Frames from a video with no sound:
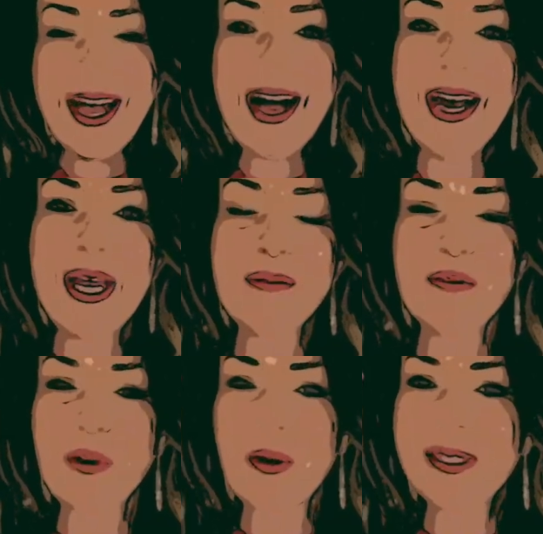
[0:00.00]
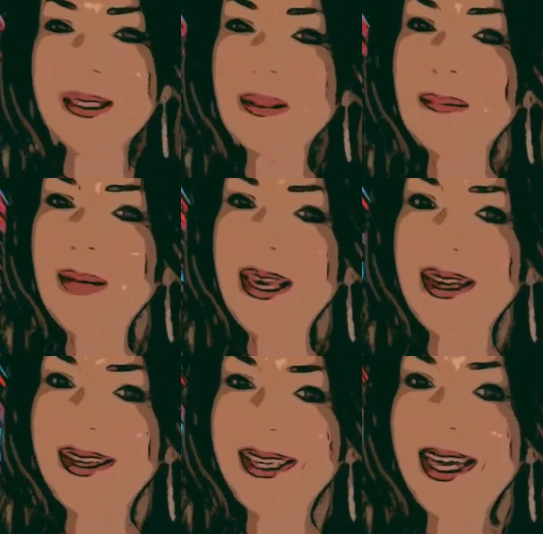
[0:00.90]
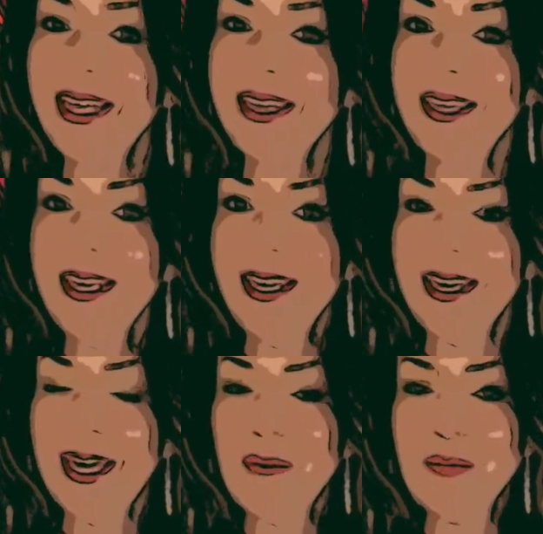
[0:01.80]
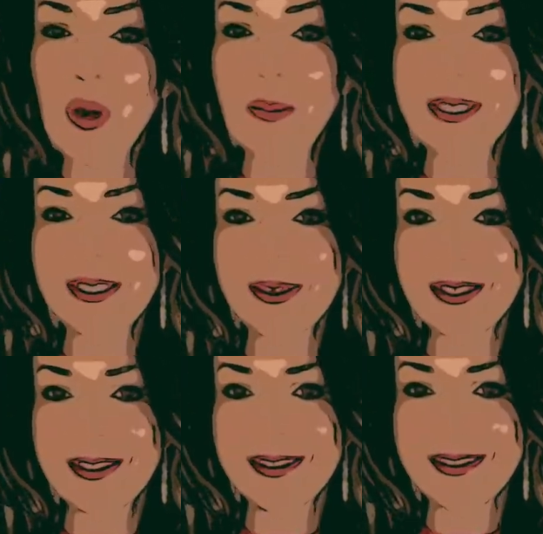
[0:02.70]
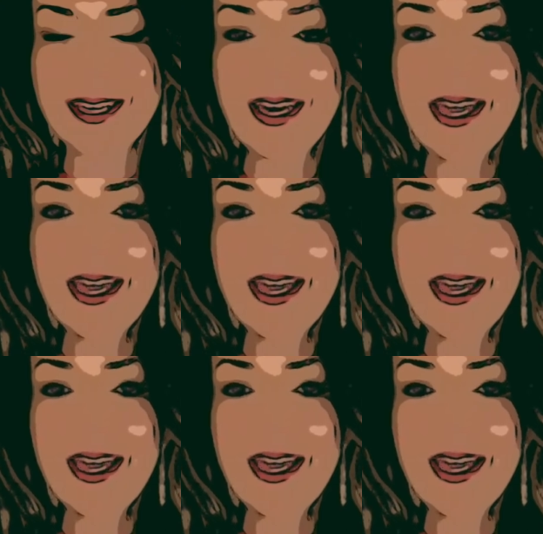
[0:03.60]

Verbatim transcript: I am, of course, Mia, the Hypnomistress,